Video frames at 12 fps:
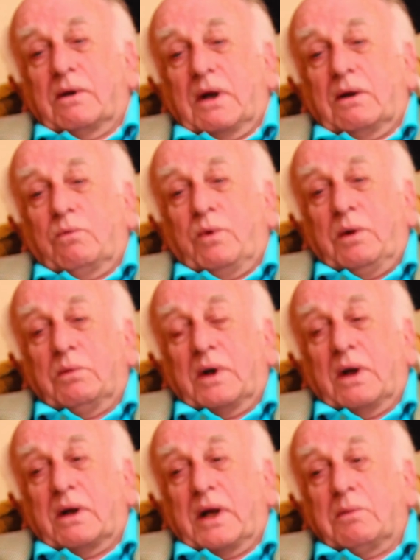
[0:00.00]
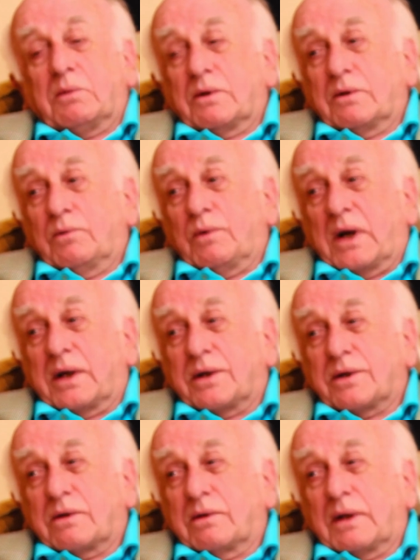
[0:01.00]
and we were not able to
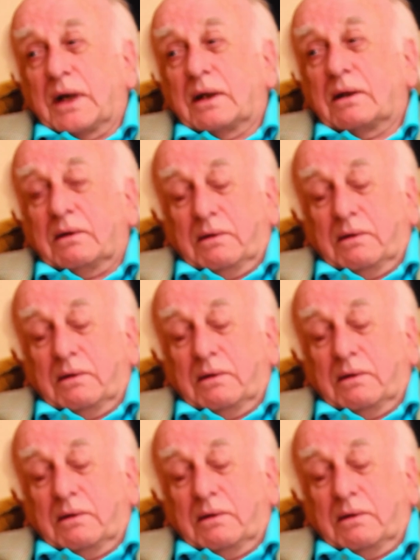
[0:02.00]
rise to that.